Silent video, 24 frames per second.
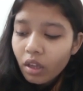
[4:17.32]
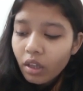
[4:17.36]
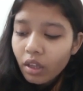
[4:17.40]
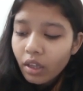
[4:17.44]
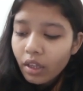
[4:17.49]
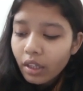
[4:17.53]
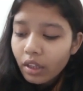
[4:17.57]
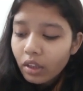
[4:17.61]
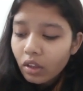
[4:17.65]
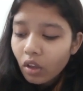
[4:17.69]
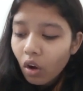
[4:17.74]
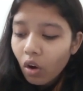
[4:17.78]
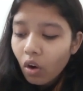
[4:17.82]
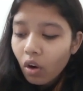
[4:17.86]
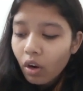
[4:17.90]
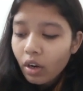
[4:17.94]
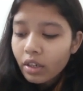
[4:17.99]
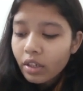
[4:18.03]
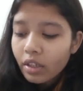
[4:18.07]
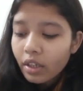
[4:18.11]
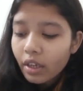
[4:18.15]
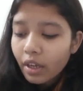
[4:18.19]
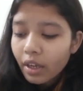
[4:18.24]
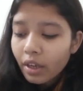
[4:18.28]
he
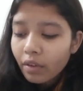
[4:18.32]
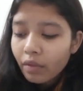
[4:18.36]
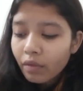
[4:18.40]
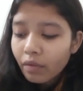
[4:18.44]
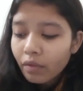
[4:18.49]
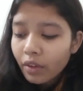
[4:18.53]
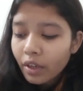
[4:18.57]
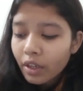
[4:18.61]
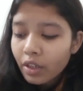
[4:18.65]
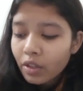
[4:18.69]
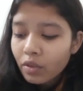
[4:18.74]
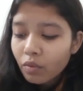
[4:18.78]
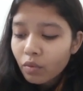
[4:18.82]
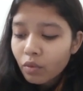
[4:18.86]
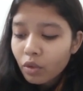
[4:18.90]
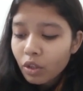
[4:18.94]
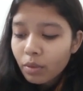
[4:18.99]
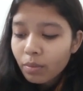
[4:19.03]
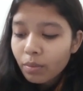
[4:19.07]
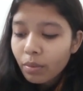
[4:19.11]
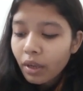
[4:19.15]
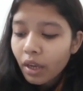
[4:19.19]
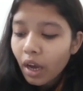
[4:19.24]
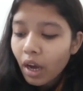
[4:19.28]
thought it
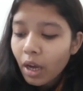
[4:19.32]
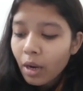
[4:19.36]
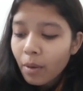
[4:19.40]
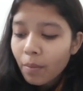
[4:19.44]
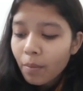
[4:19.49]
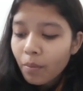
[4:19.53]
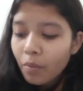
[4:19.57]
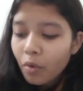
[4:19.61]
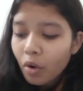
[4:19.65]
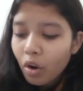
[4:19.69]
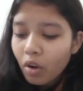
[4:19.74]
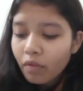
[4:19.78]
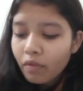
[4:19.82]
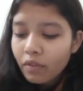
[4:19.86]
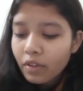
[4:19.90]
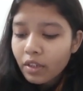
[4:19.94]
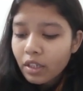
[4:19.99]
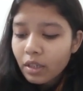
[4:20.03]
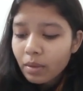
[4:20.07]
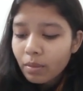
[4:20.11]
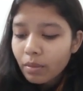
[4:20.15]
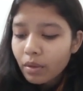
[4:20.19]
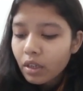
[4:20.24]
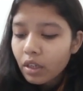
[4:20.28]
would be
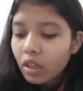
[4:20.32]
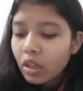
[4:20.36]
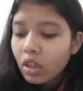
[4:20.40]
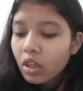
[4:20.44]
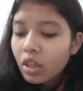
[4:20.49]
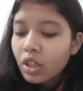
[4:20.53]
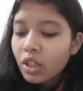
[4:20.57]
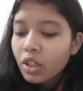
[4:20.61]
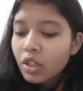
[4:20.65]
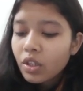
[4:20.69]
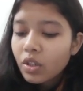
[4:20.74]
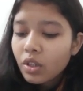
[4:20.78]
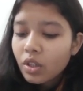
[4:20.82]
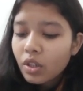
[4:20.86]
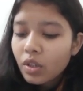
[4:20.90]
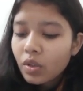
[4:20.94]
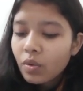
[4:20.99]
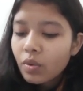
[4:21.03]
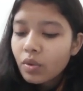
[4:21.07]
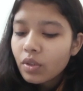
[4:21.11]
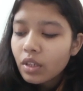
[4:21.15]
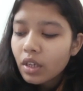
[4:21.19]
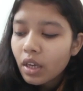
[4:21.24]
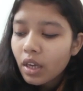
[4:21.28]
unprofitable to
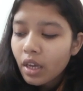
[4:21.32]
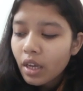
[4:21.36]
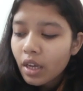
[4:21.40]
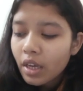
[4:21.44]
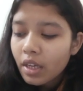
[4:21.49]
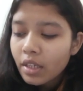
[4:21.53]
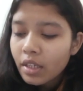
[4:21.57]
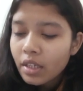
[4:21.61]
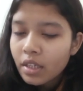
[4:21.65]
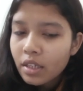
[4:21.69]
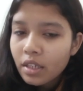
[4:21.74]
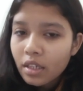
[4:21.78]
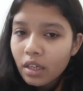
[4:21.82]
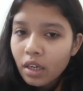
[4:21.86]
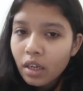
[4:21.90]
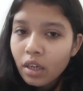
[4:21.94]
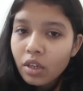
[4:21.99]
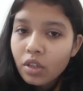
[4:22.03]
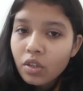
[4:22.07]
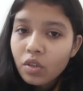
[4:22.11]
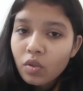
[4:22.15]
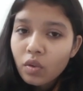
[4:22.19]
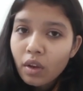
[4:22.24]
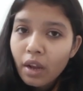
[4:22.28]
use his stick
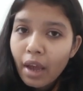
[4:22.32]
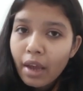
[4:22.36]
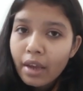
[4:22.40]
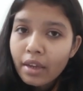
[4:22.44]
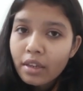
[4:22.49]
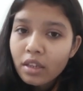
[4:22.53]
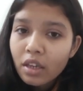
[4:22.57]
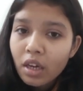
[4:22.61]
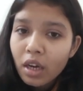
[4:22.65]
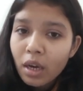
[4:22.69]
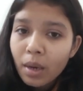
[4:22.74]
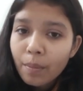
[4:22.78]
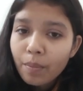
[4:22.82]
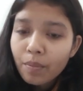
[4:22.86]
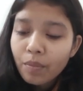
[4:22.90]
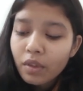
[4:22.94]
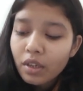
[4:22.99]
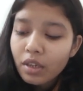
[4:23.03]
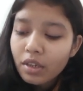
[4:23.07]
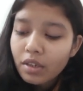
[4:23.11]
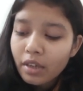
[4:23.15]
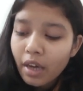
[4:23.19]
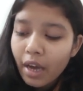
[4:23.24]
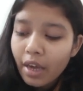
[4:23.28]
to light up
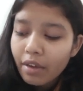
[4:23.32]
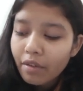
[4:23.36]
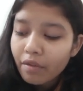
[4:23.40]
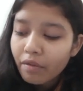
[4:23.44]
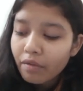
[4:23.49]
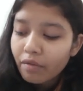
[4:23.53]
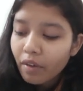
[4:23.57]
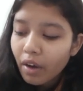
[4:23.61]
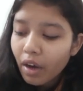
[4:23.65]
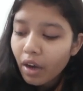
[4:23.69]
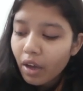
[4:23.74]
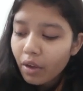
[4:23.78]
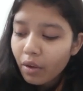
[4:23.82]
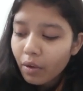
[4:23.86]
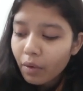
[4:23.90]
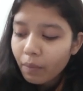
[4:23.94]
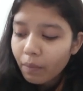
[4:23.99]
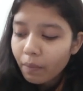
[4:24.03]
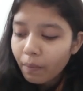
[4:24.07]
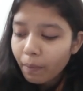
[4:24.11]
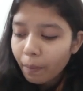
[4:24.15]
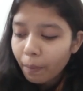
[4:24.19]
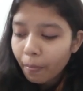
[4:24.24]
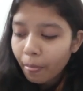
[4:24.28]
the dying fire.
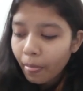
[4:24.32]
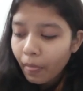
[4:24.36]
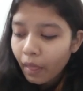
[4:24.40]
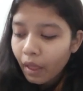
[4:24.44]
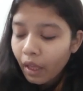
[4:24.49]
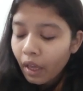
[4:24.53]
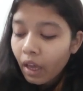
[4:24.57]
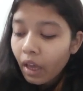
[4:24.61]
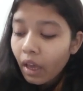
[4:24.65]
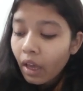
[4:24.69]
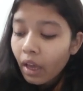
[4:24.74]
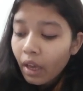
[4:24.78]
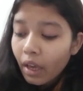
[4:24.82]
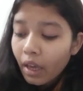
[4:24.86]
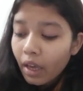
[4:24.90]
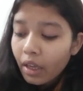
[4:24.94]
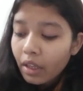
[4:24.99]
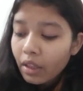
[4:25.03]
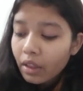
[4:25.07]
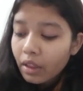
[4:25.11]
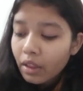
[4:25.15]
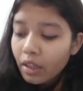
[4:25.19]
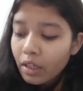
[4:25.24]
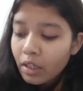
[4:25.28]

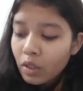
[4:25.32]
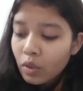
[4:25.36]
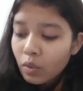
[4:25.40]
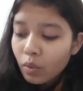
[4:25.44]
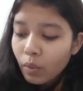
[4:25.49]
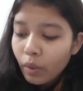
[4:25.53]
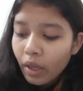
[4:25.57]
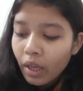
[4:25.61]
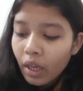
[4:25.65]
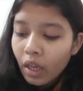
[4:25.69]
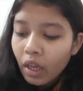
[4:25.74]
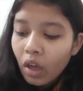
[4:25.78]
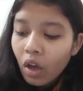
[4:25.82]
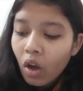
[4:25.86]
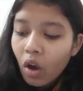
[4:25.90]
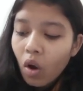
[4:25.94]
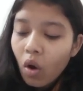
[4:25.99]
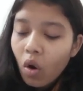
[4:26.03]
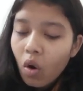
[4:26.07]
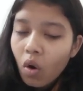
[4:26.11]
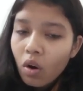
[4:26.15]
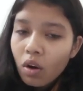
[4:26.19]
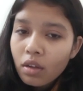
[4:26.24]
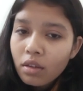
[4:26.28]
In this way,
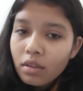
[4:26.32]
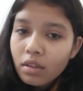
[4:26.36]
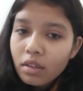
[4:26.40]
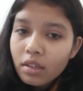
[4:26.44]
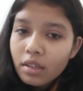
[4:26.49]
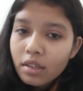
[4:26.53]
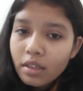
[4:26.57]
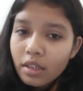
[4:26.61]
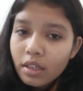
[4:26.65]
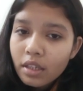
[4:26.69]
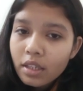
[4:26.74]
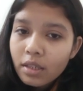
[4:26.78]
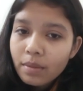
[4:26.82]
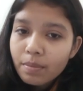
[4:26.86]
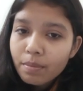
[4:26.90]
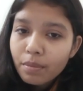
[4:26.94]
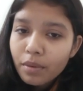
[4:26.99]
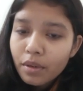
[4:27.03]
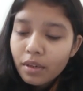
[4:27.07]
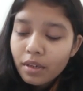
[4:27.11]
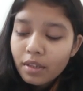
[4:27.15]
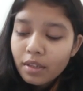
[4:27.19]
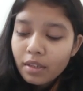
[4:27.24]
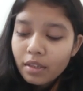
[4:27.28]
all the six
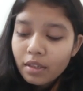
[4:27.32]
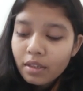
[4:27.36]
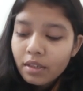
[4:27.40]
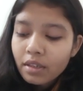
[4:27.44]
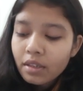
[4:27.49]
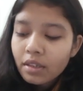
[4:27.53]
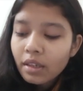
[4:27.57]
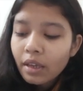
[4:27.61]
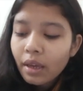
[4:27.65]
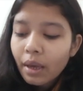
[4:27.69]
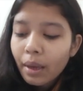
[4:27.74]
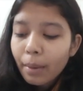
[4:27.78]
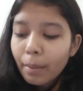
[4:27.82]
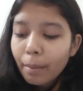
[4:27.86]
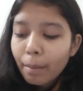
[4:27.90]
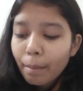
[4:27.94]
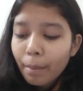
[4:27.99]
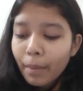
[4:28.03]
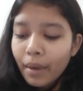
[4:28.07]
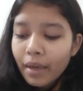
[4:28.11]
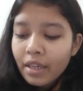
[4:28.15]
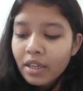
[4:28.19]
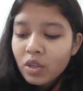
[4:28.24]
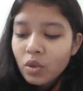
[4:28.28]
persons
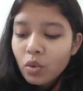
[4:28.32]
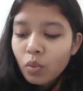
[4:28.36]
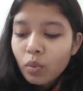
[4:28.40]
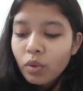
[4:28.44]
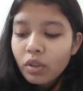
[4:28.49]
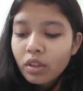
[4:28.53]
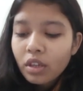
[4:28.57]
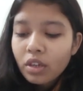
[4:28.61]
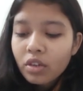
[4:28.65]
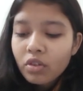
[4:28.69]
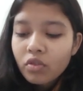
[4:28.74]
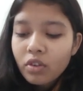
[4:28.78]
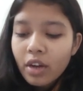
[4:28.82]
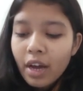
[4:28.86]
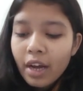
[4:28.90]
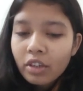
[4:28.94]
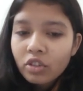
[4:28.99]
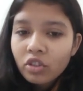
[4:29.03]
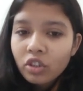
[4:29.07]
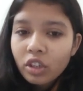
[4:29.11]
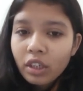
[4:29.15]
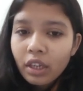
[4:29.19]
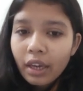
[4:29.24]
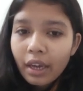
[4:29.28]
met with a
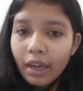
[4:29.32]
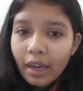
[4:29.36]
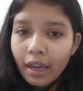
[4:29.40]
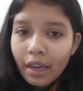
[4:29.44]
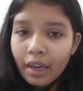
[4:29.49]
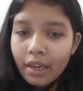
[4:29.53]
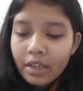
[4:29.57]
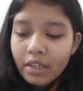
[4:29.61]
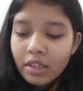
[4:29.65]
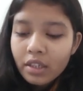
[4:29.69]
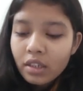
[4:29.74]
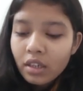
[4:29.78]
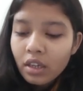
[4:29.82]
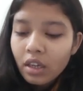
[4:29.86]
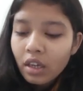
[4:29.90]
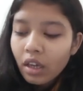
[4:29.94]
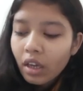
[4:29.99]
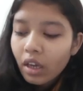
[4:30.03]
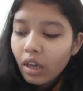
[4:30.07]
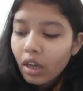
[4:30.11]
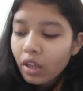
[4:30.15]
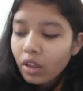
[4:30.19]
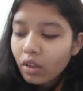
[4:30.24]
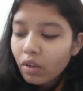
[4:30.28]
tragic end
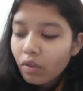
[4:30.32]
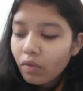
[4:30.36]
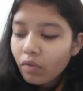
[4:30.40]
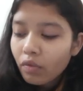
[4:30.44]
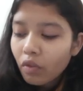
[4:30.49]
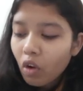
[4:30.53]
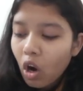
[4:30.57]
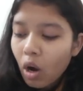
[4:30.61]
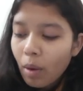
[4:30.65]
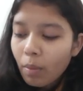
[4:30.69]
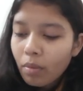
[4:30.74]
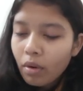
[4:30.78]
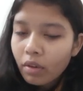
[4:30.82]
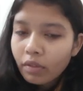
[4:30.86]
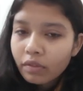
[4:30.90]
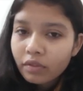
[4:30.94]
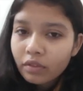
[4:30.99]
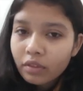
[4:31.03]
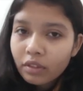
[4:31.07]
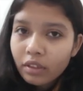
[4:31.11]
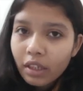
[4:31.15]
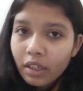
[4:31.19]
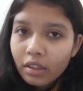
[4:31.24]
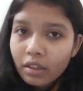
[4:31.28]
in the form of
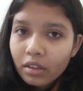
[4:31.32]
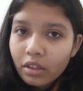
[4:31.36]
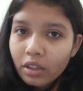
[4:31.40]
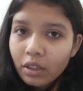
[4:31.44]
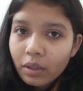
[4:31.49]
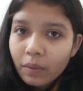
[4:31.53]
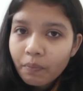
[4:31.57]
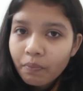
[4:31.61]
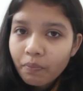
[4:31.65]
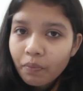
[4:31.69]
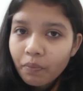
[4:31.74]
death.